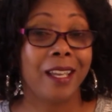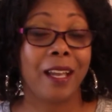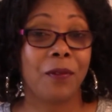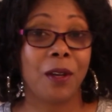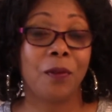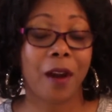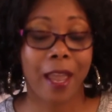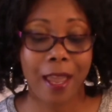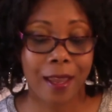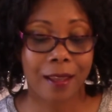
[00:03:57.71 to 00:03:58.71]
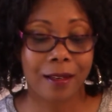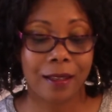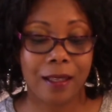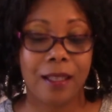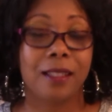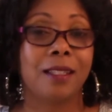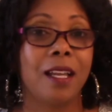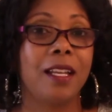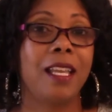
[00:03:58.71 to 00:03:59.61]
have ever had. Sonny